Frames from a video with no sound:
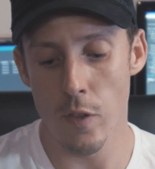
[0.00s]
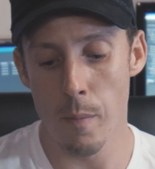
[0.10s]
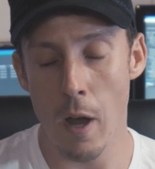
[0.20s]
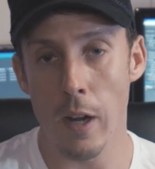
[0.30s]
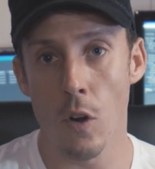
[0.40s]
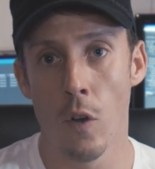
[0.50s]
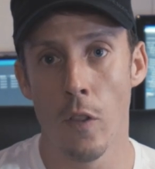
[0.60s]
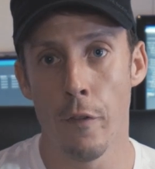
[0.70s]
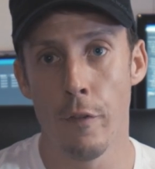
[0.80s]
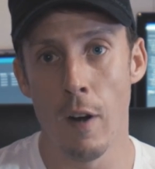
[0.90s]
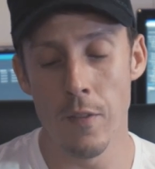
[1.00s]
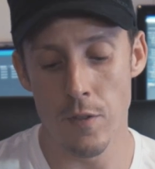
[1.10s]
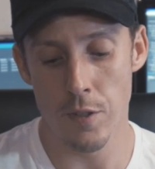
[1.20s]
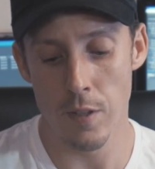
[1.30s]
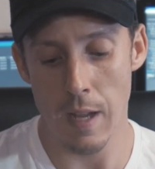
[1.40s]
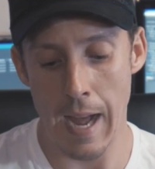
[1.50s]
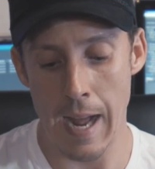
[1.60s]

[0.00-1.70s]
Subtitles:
of the mic are on the front,